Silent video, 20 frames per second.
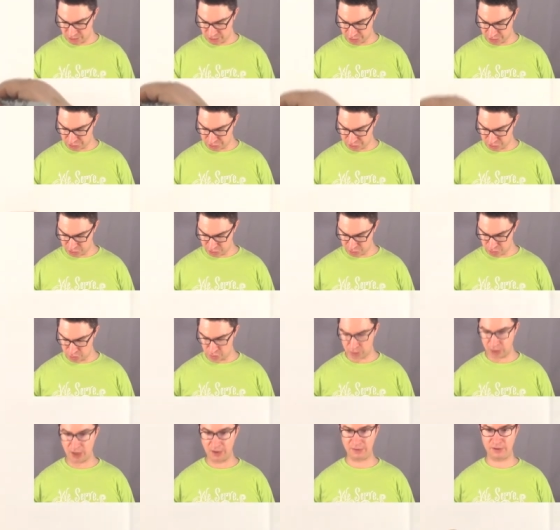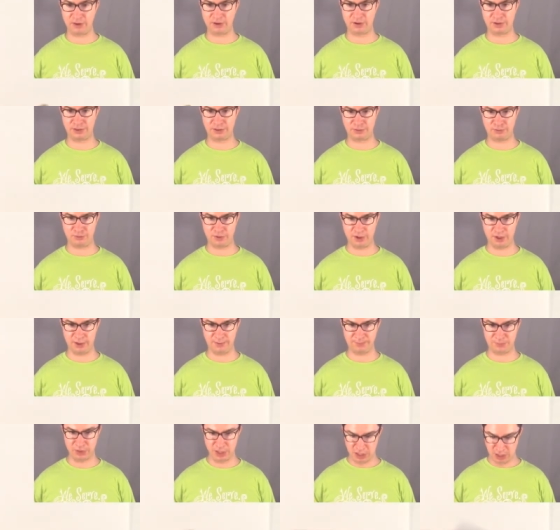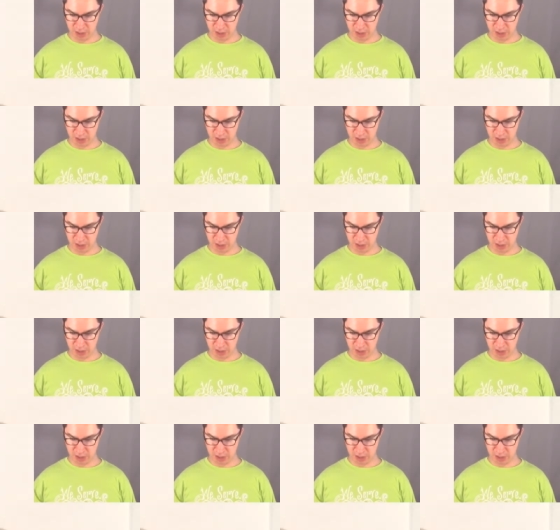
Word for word: then two, and then three.